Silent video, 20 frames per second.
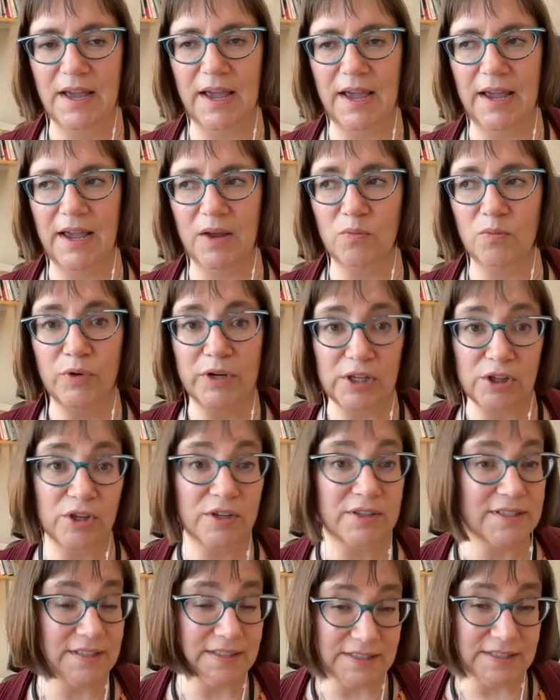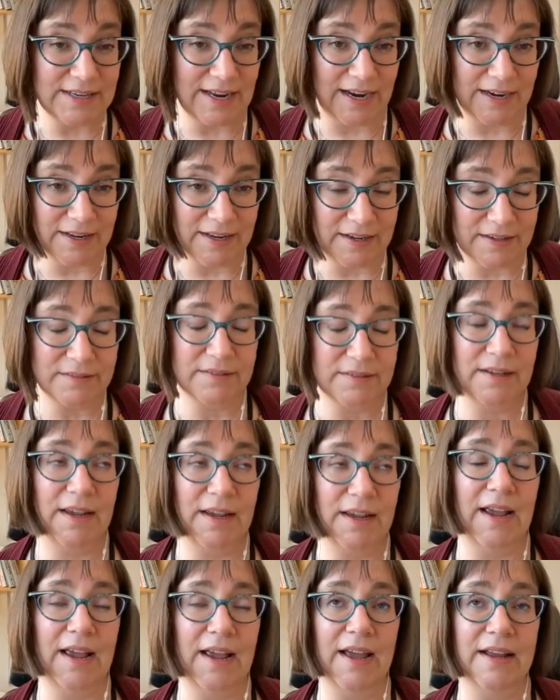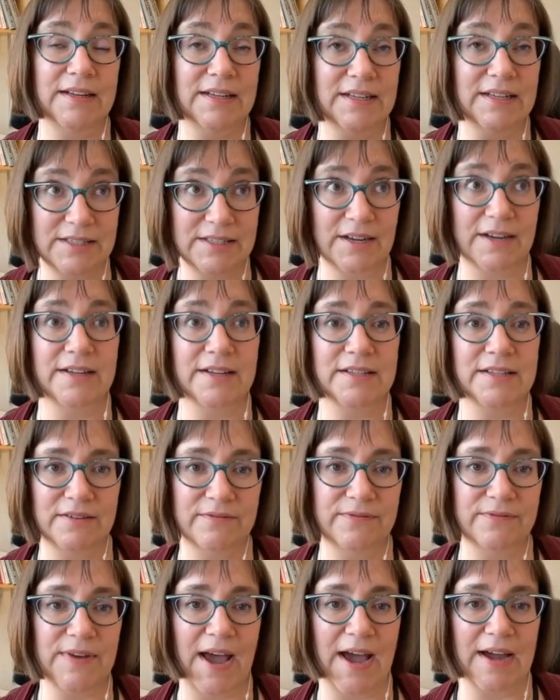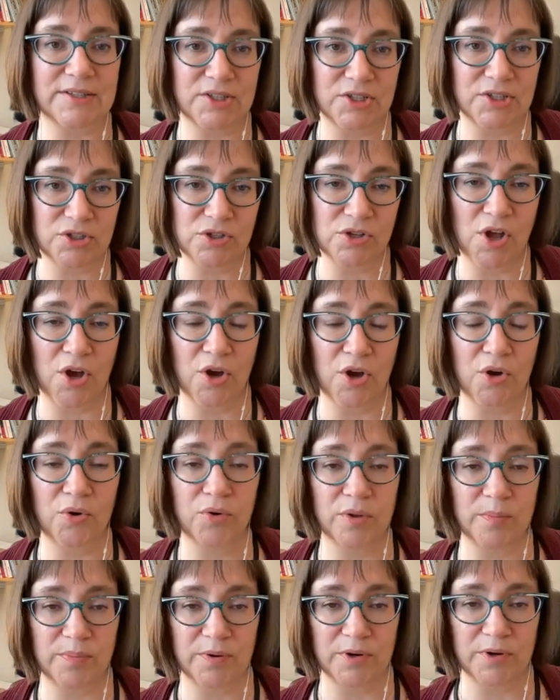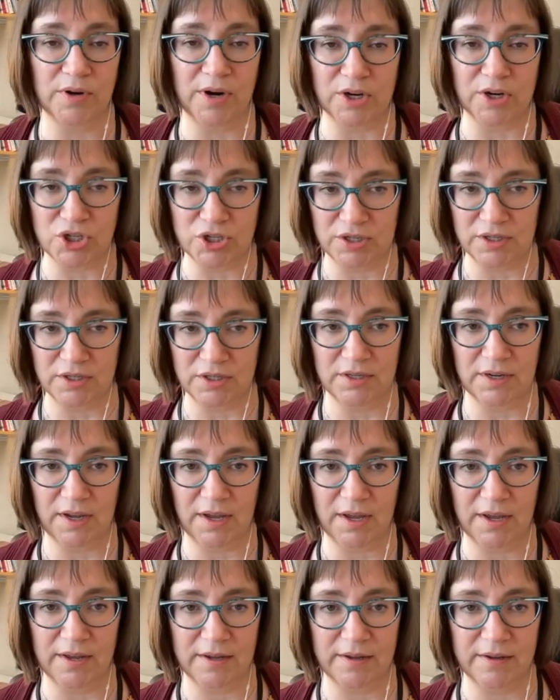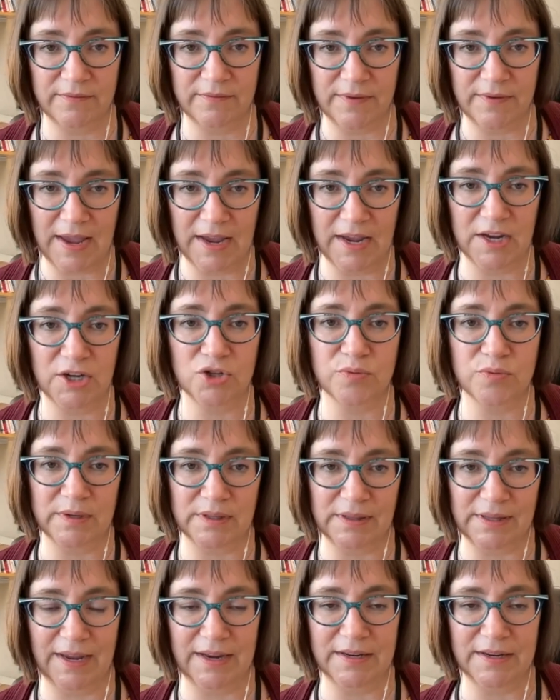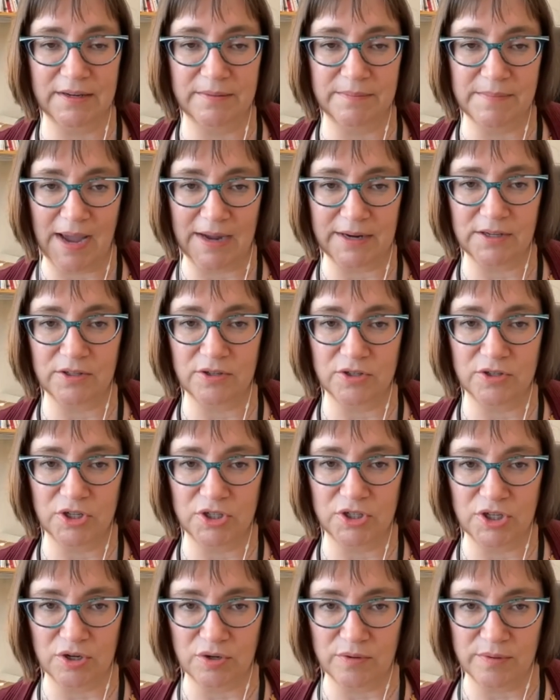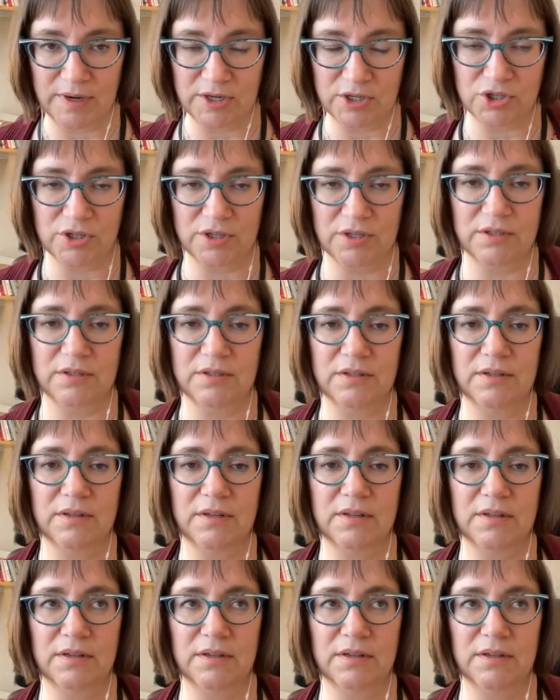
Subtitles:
And we looked at the data, and it does in fact slow the progression of age-related macular degeneration,